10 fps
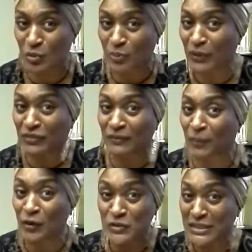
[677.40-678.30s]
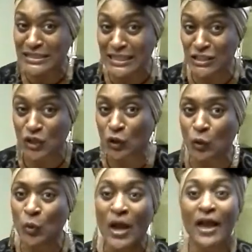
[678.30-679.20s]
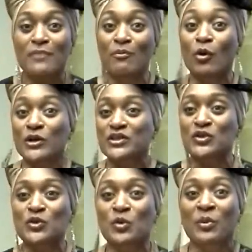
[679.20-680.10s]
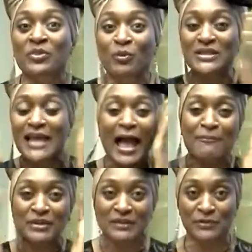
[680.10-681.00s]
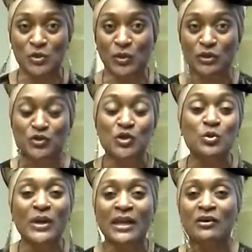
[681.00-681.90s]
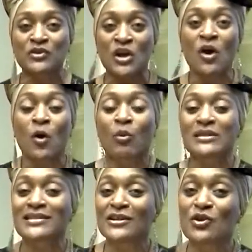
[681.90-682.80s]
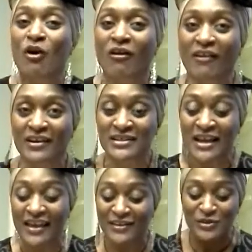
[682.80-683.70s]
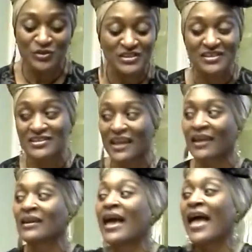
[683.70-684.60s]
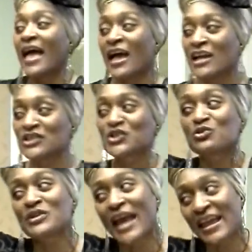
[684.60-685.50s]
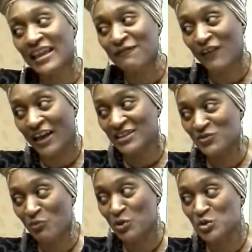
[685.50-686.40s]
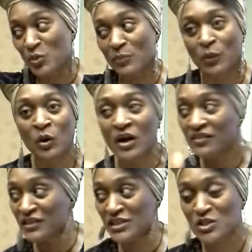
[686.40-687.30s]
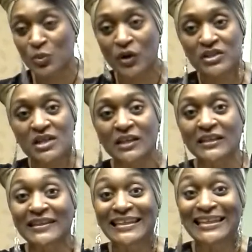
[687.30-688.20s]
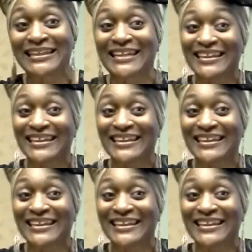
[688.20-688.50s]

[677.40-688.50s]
do with what the person did to you and more to do with what's happening between your two ears, what's in your heart. And so this is saying, as you take advice from those people, this is where it's going to lead.